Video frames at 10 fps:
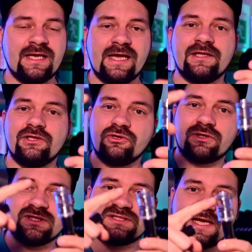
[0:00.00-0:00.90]
and then you can
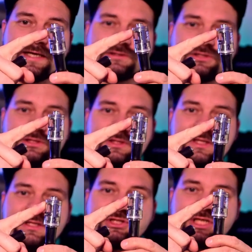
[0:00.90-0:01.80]
attach
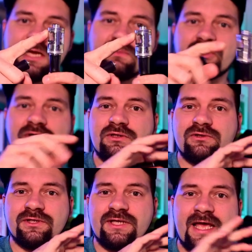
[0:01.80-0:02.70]
the chamber
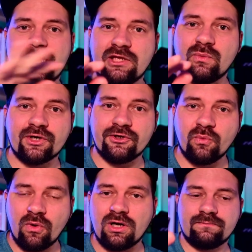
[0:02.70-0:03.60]
literally anywhere you
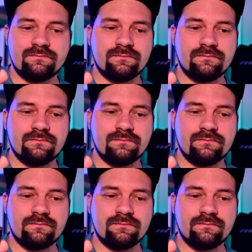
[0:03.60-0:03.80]
want.